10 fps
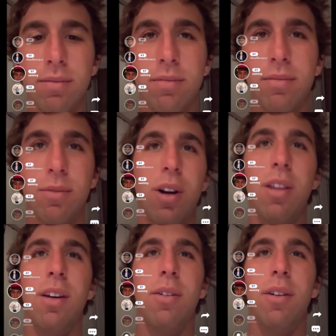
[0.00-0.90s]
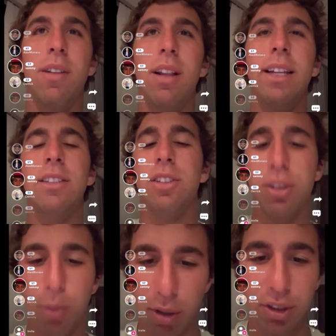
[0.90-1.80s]
One of the laziest
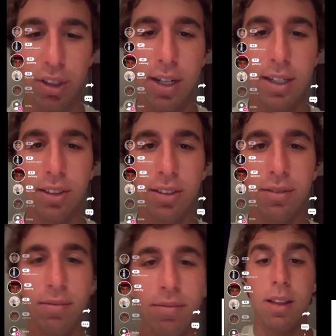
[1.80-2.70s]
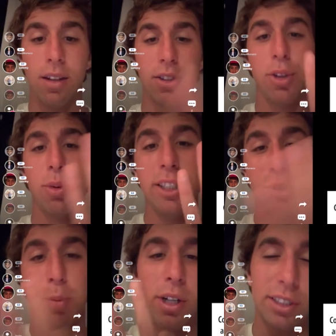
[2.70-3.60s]
sports there is. There's 3
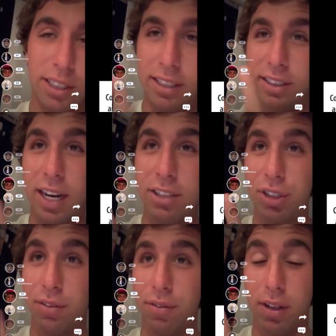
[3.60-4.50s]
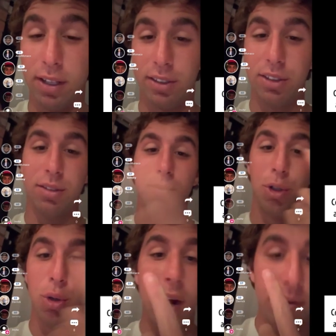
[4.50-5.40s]
sports in contention for this.
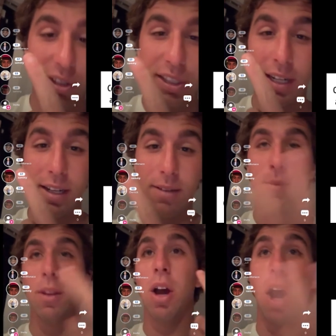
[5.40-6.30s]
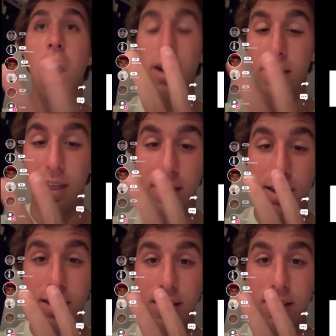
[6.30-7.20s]
UFC, hockey,
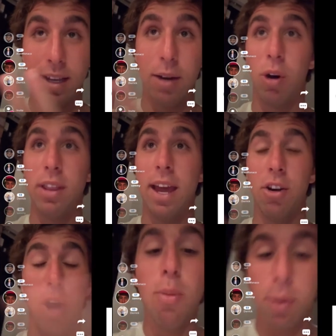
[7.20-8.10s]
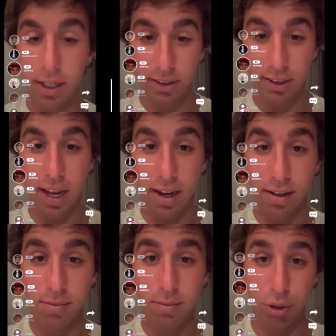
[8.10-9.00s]
and one that nobody said
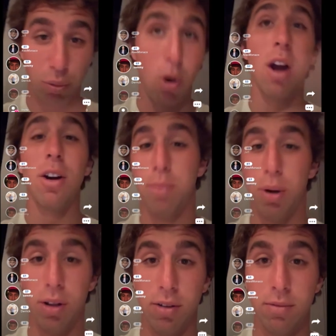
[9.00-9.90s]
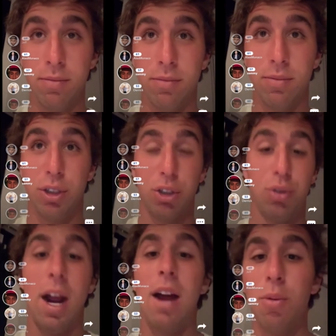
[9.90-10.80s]
is water polo. You could
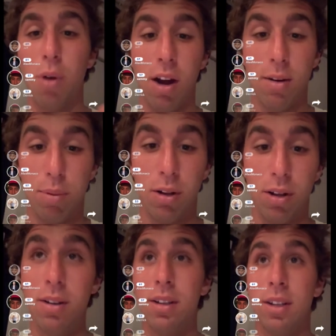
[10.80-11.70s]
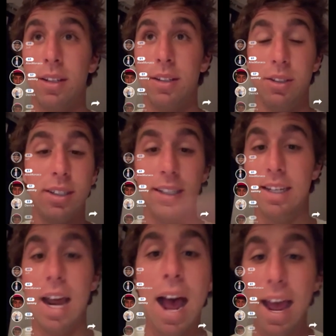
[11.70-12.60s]
drown in water polo. You could
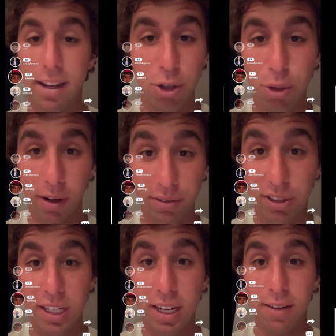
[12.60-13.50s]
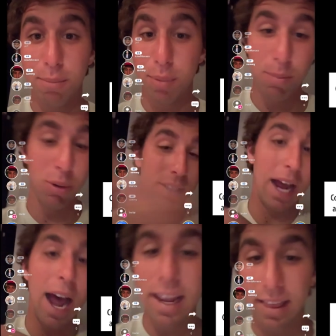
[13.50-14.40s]
die in UFC. People
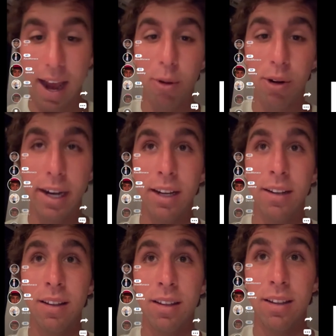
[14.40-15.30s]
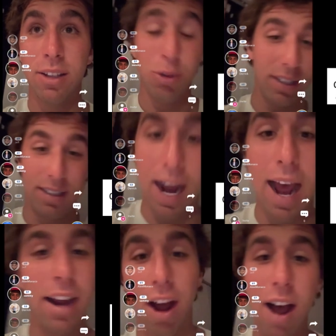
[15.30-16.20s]
die in that ring. You could die
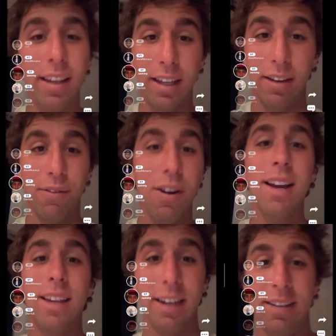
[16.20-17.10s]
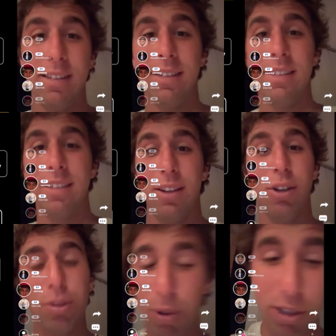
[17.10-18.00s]
in hockey. Fuck it.
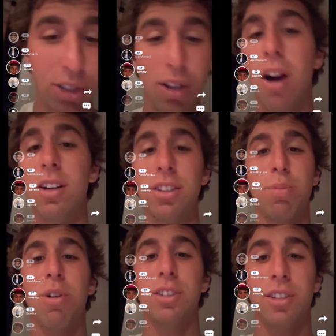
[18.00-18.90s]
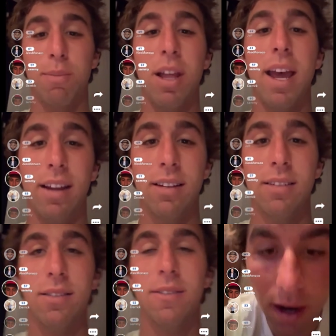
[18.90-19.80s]
Those sports are the hardest sports to play.
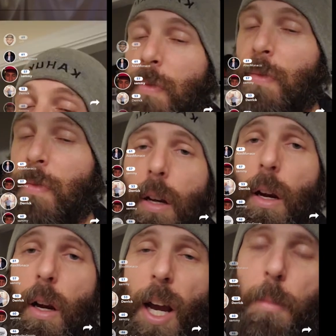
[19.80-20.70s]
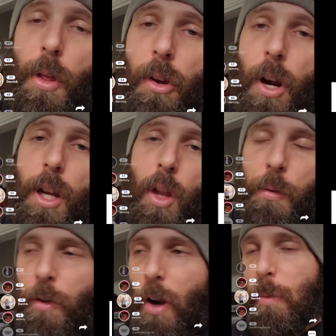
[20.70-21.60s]
All right, I'm going to throw out another one
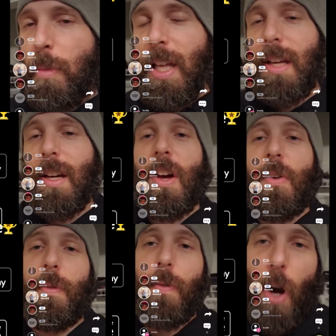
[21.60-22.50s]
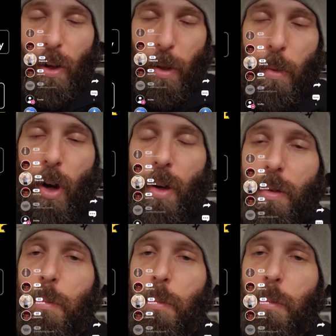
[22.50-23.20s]
for everybody. Volleyball.